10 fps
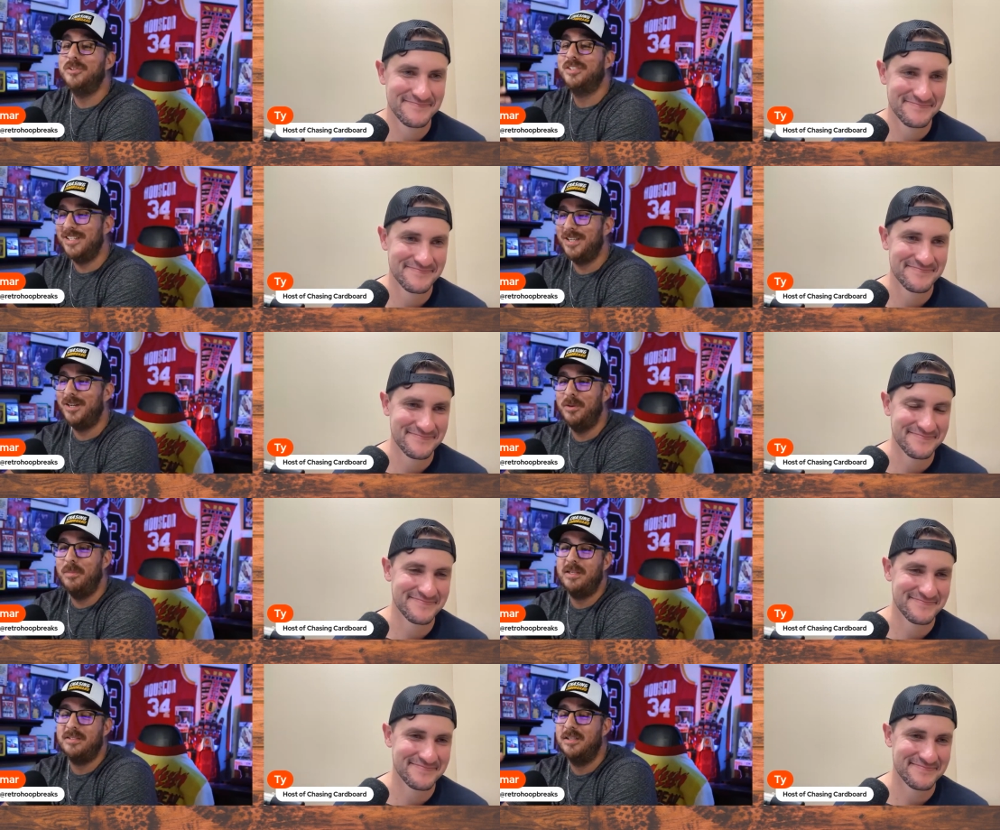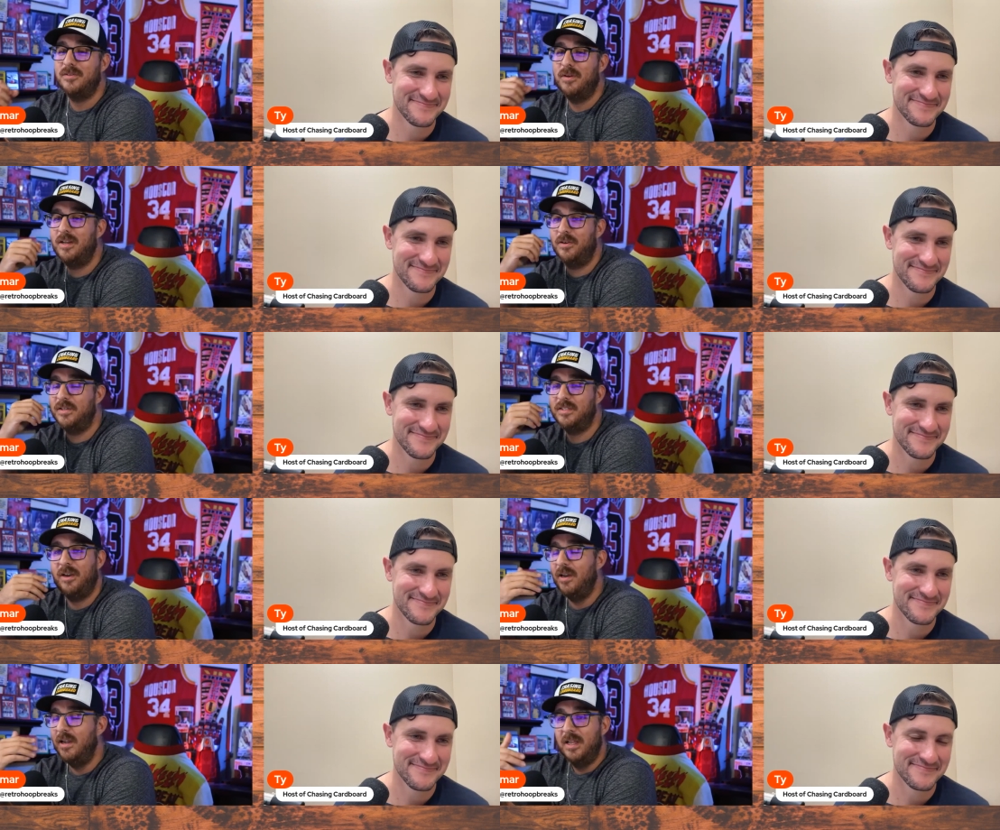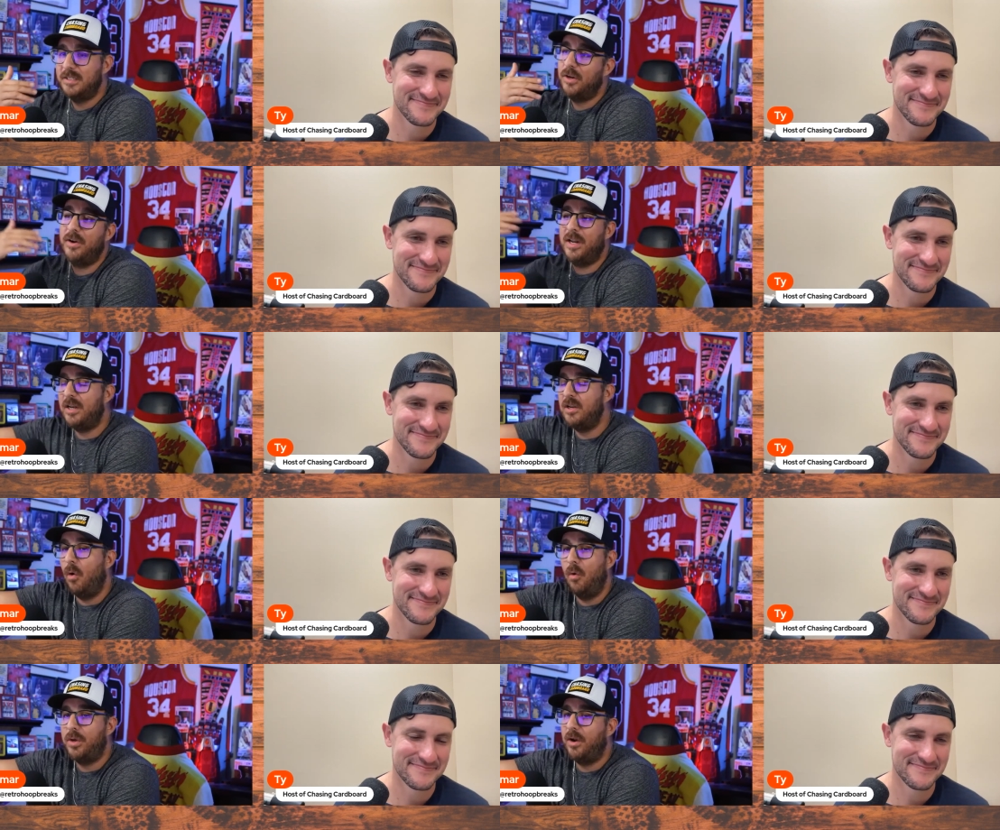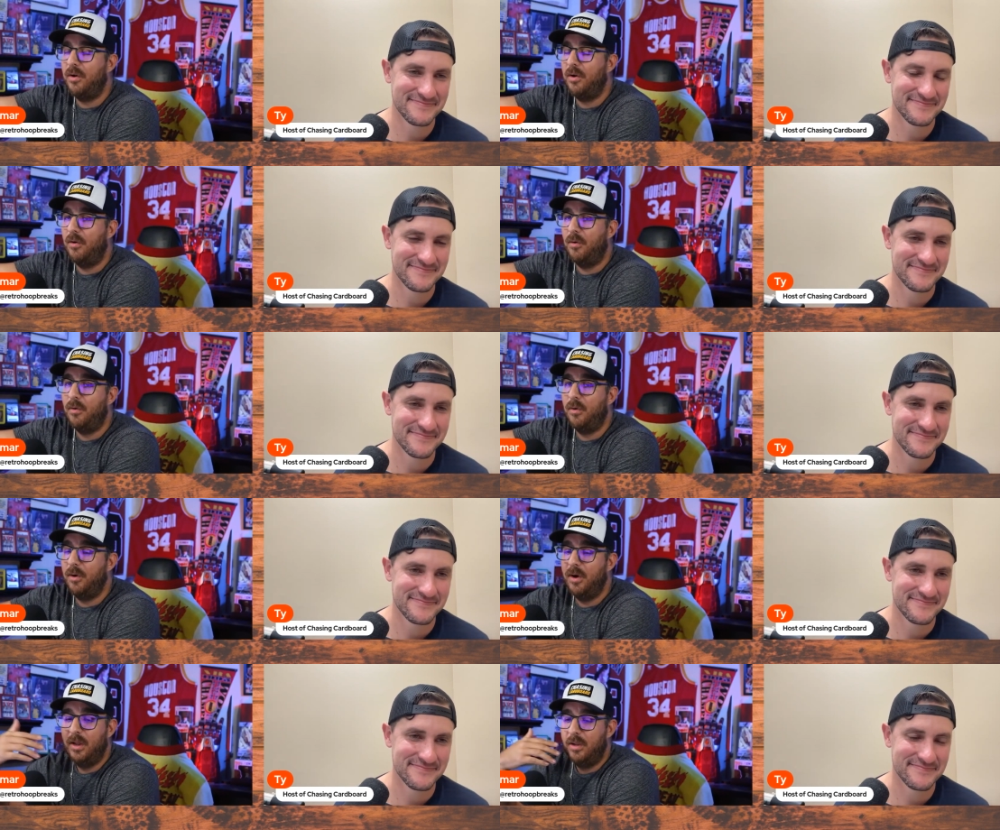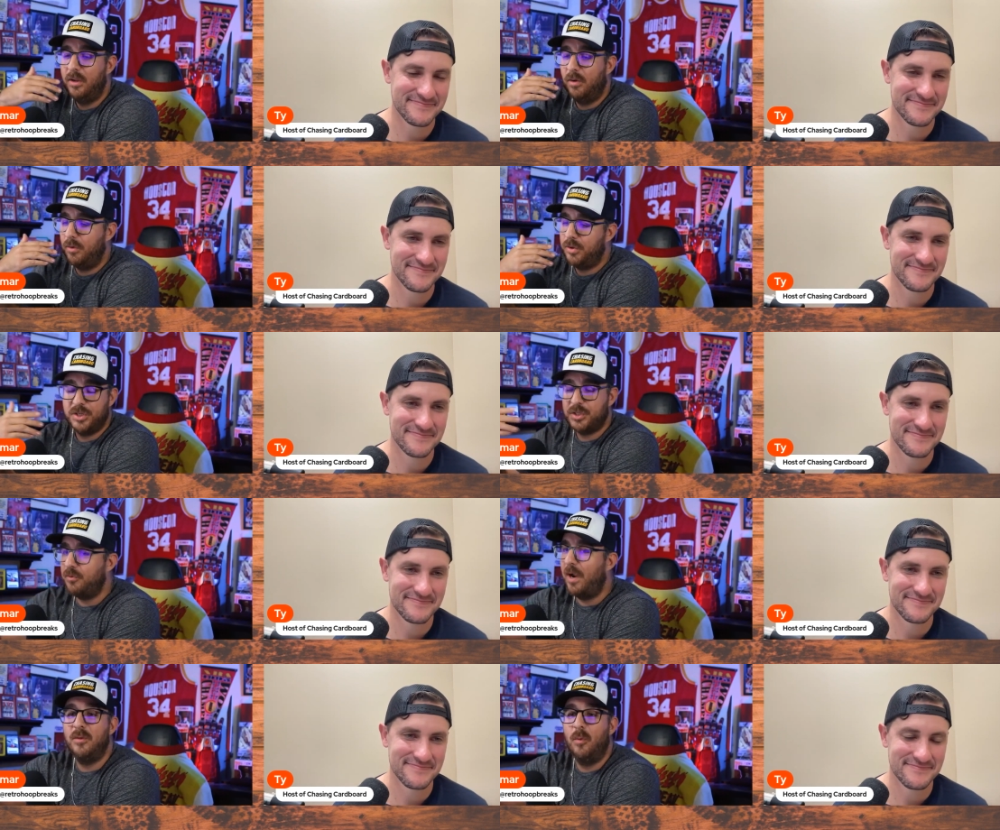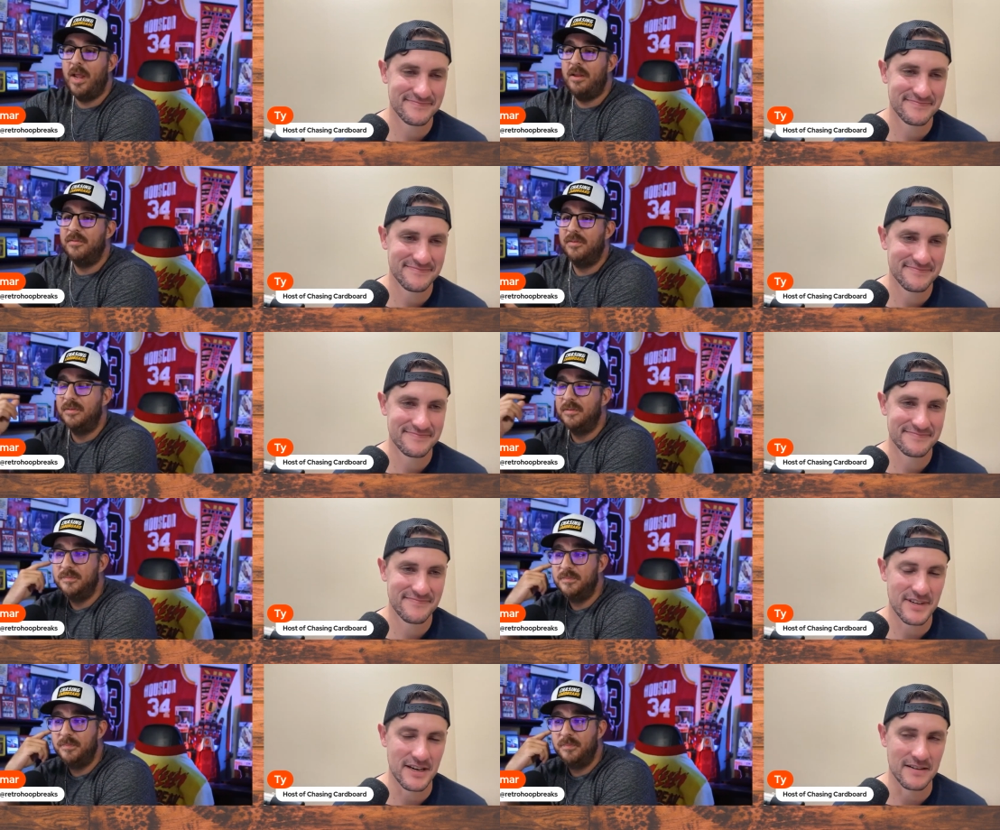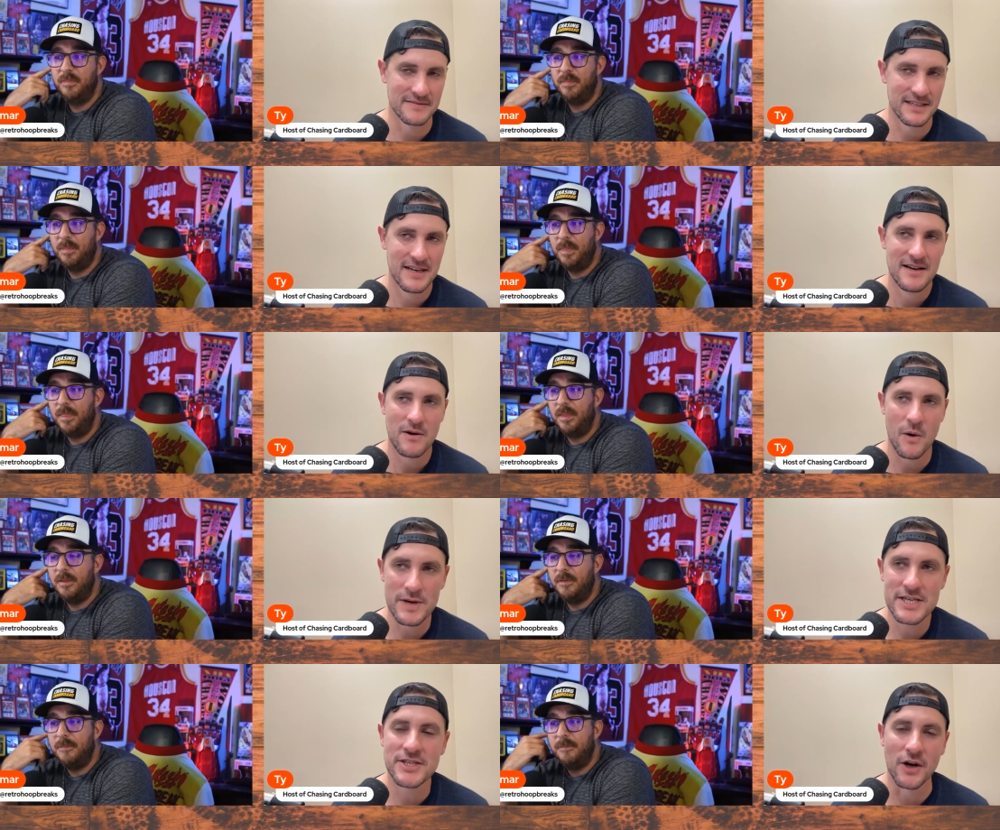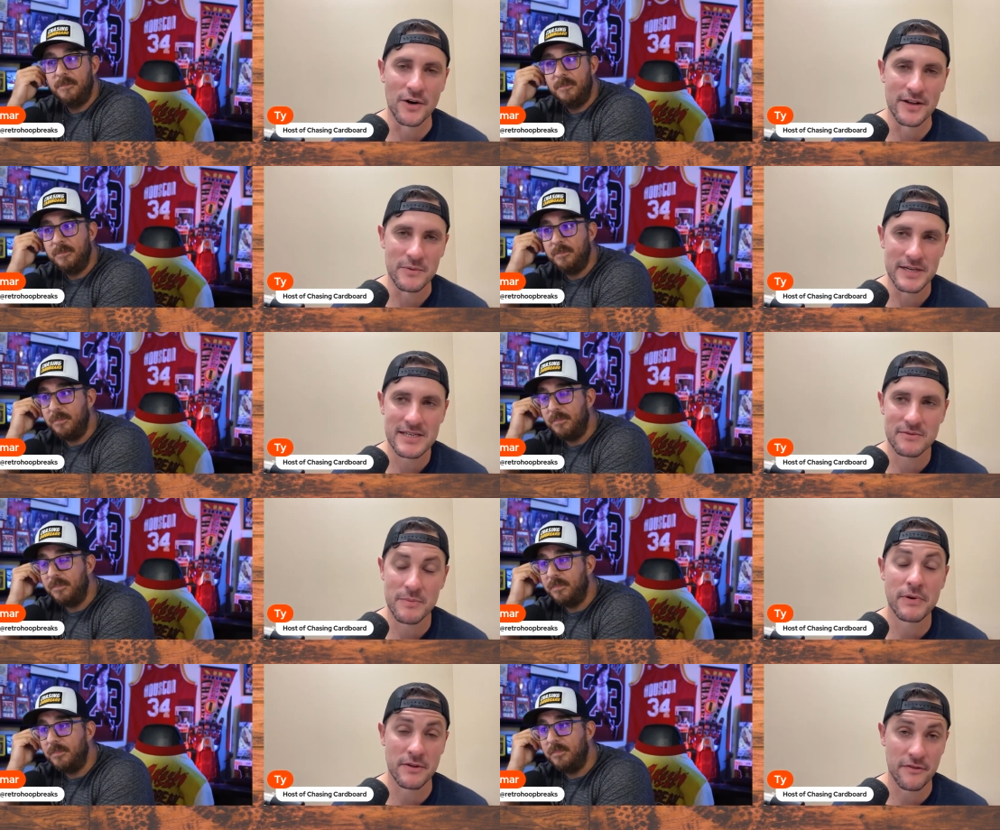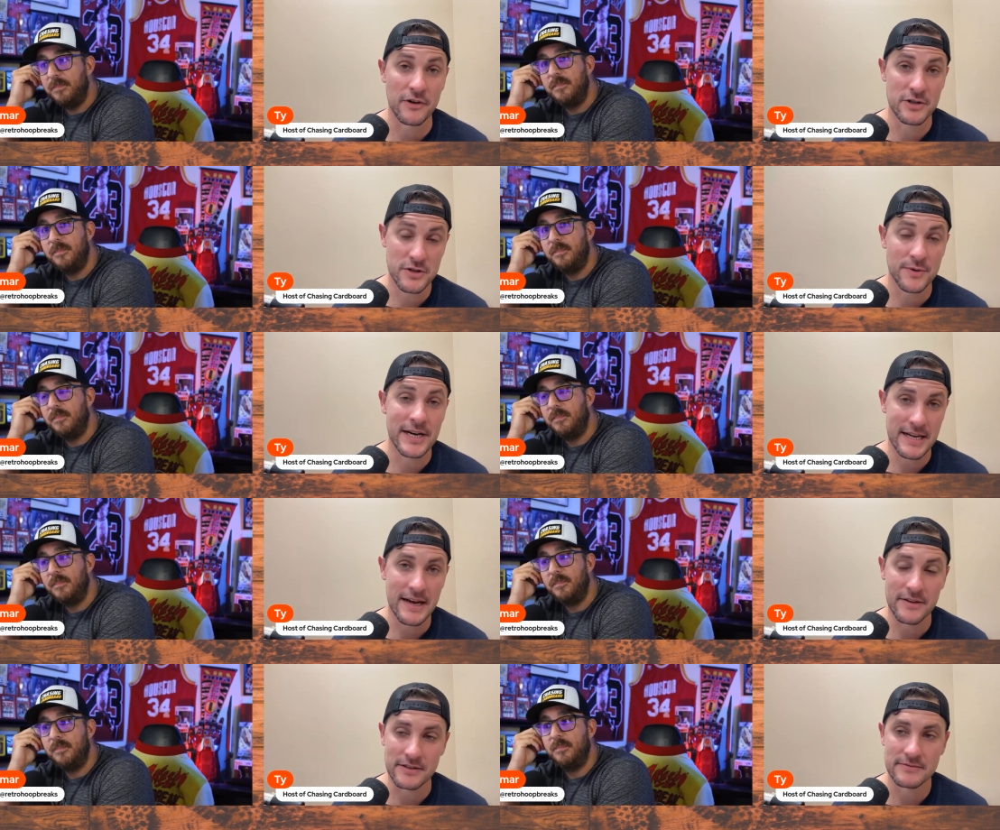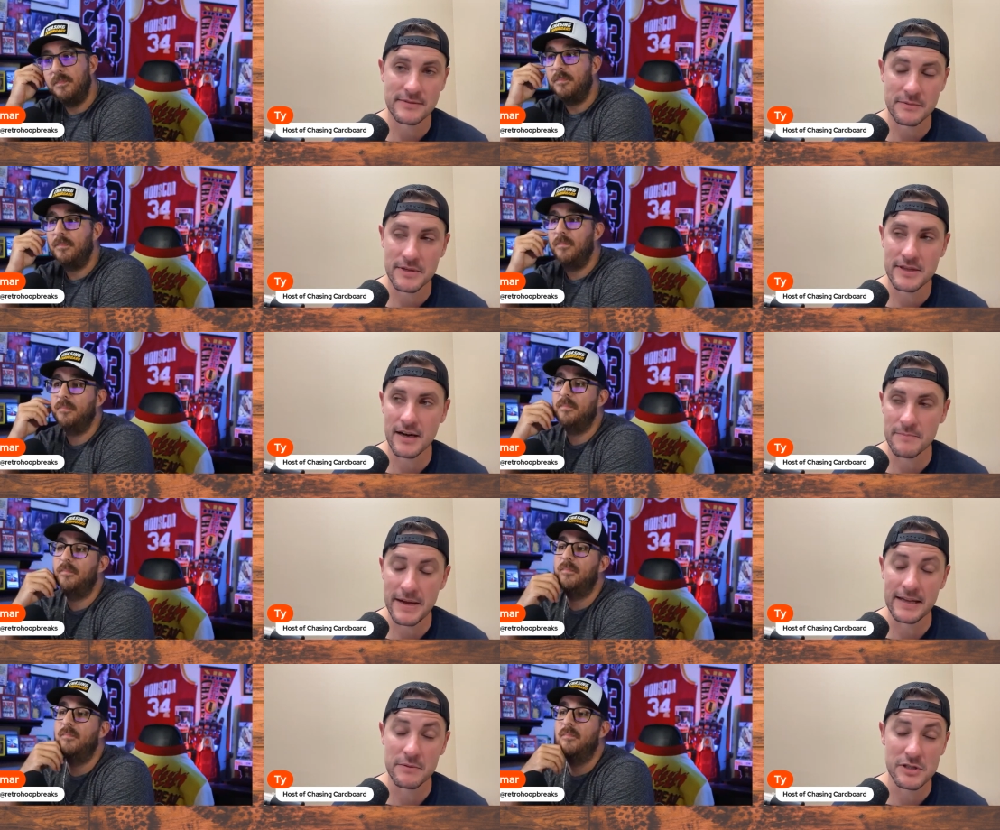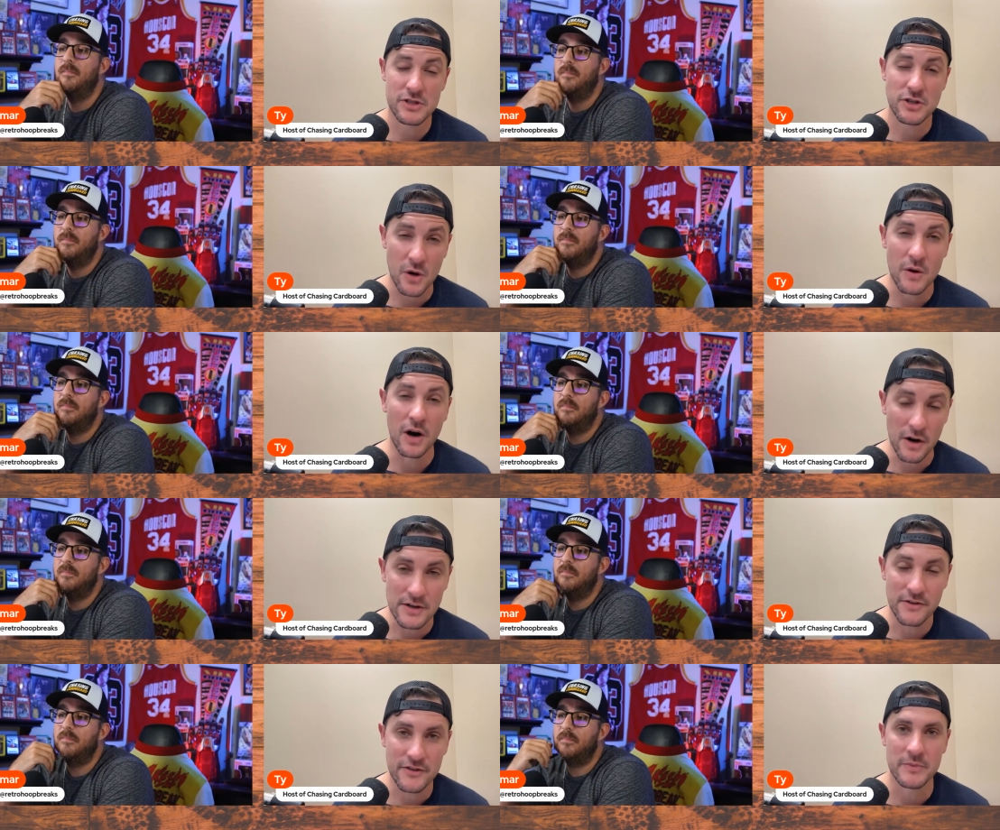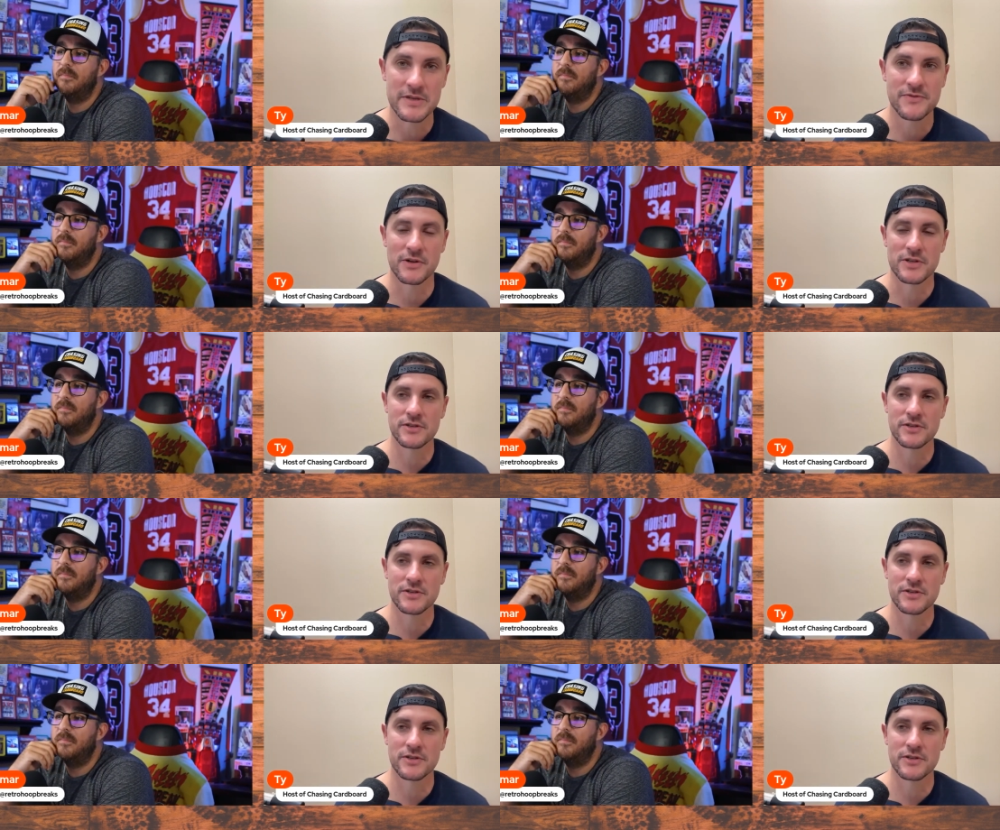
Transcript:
Speaker 1: continue to make sense, right? Or is there is there an end goal here or or you just riding the wave?
Speaker 2: Yeah. When we started, we we put the first three together, and we thought, man, it was so hard to film these first